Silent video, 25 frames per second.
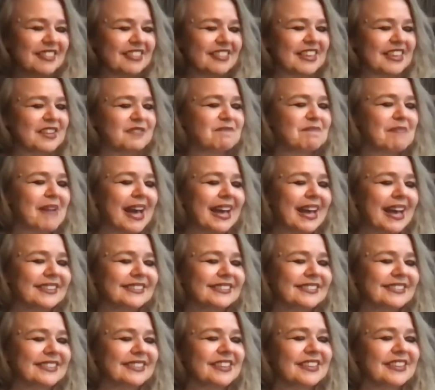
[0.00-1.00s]
think back
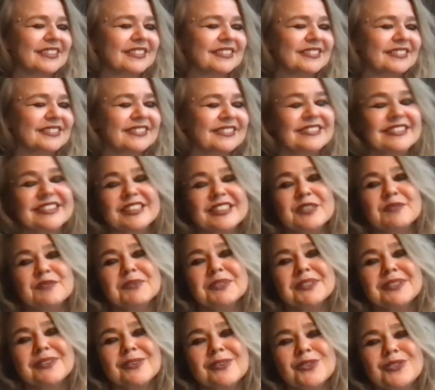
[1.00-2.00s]
to the Tina
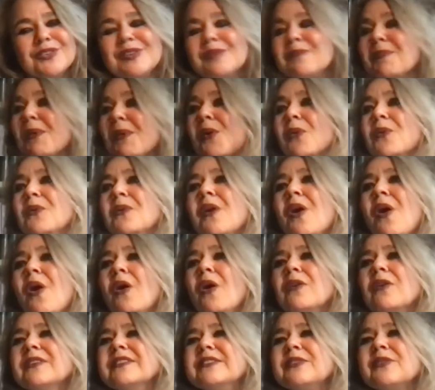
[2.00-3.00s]
Modotti, but
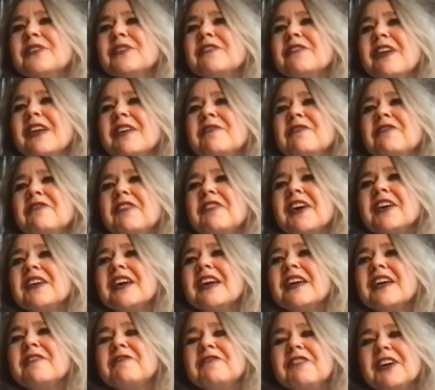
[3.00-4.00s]
also it, it, felt
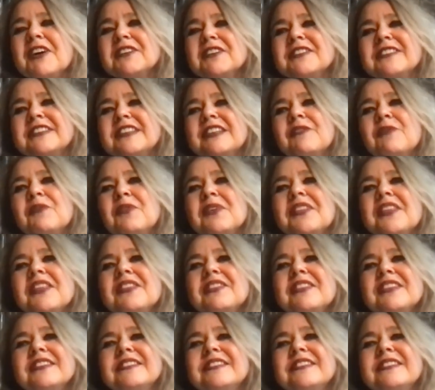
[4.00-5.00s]
it felt it
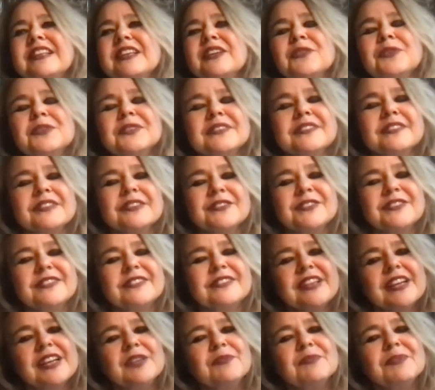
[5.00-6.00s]
within the sequence of
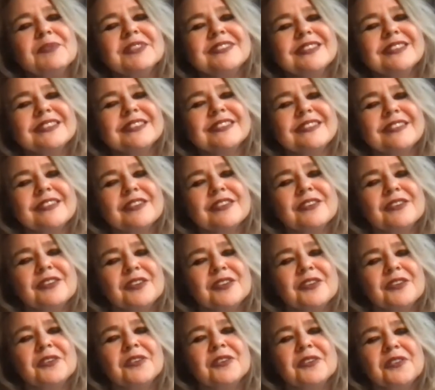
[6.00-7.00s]
still images that
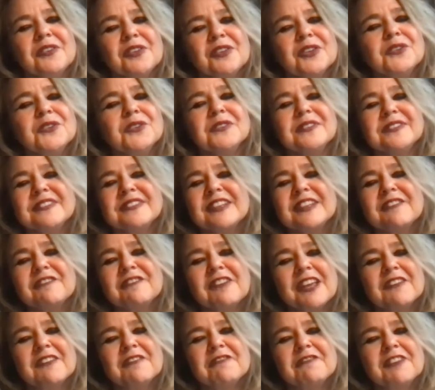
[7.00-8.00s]
you used. It,
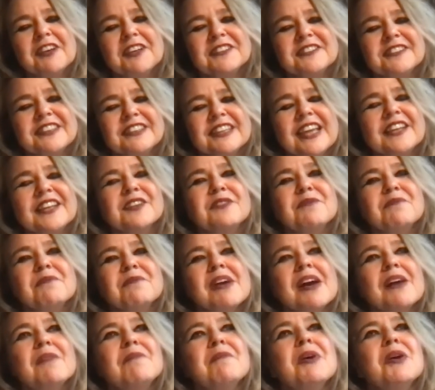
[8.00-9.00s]
it felt again mm.
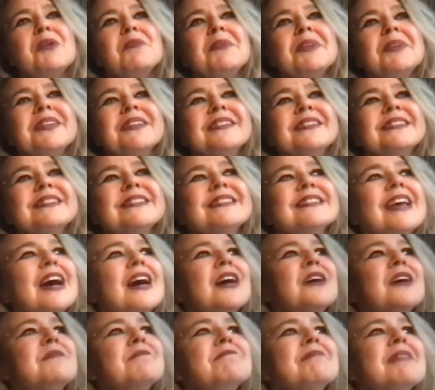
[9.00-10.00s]
a moment
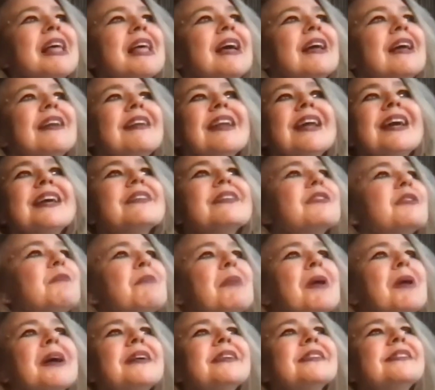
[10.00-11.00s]
um, like the
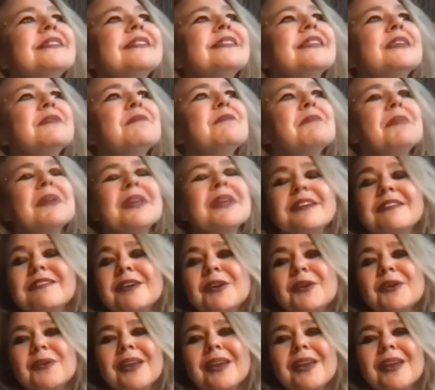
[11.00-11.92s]
birds in Piero,